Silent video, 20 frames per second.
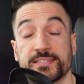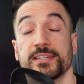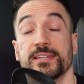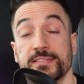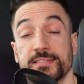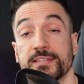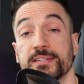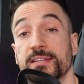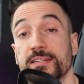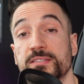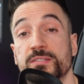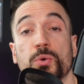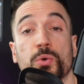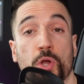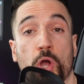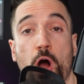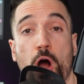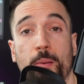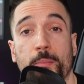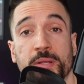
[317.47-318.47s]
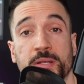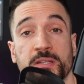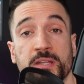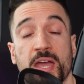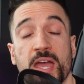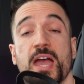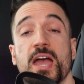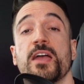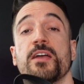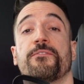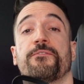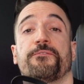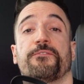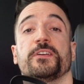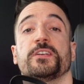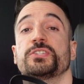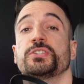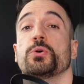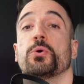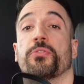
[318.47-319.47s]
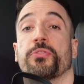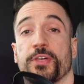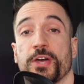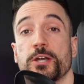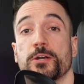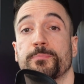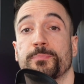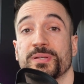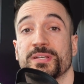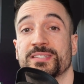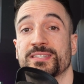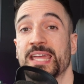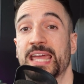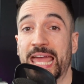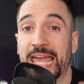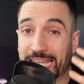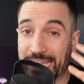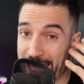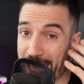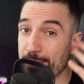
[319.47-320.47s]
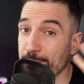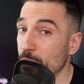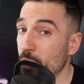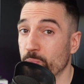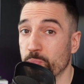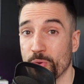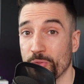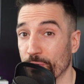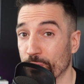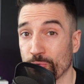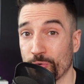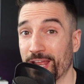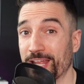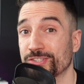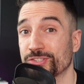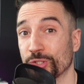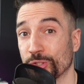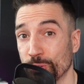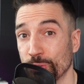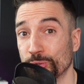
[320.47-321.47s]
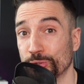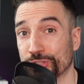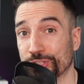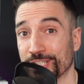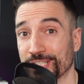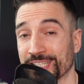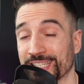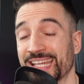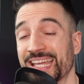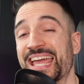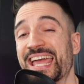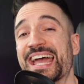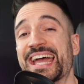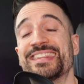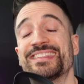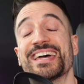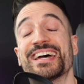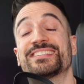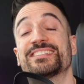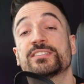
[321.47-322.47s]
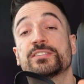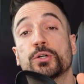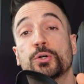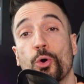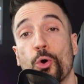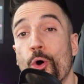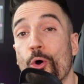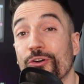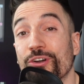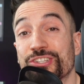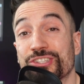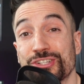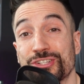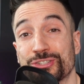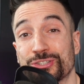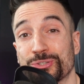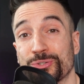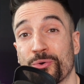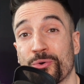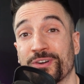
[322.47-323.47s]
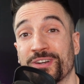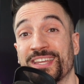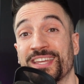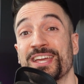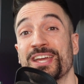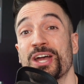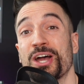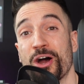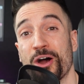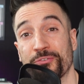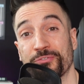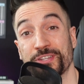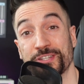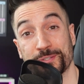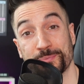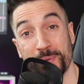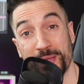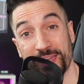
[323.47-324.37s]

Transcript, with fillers: since it is so common, a physiotherapist came up with a great solution, and that's the origin story of this